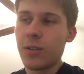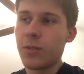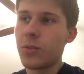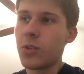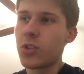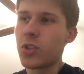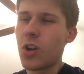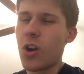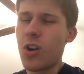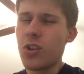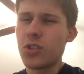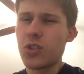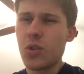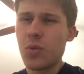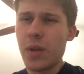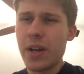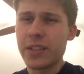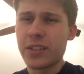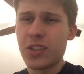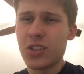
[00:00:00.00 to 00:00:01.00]
there's also
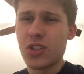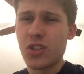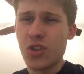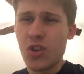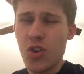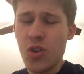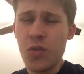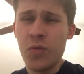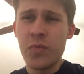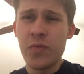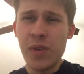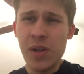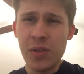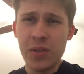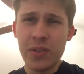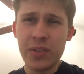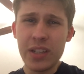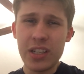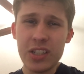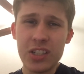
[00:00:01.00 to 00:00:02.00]
like this new
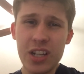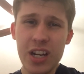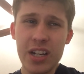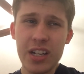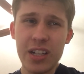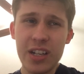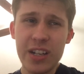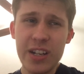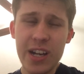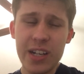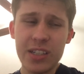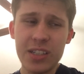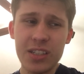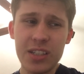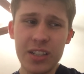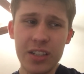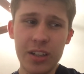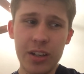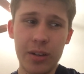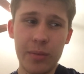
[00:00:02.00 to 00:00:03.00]
villain that's kind of connected
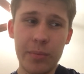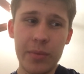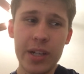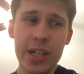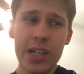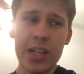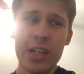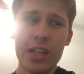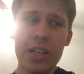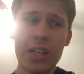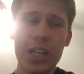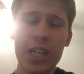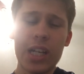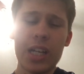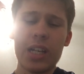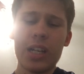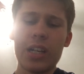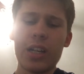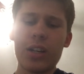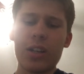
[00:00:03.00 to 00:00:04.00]
to him,
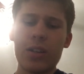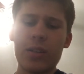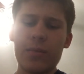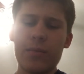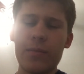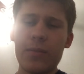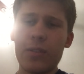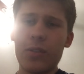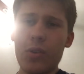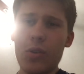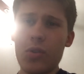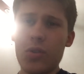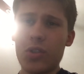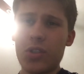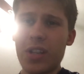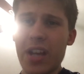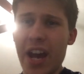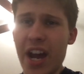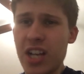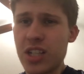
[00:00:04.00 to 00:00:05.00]
who's
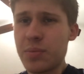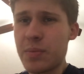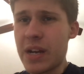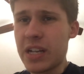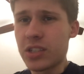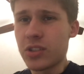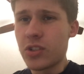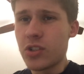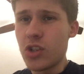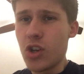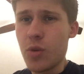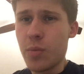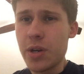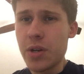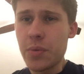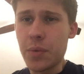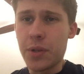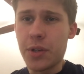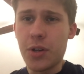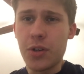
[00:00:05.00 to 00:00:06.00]
Taskmaster.
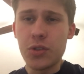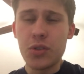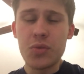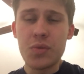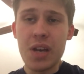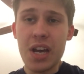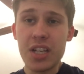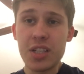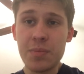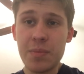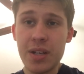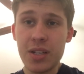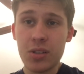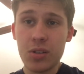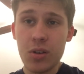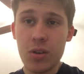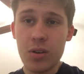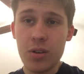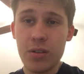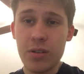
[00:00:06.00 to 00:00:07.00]
Nobody really knows who
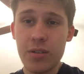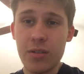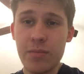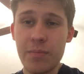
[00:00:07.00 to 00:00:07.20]
Taskmaster,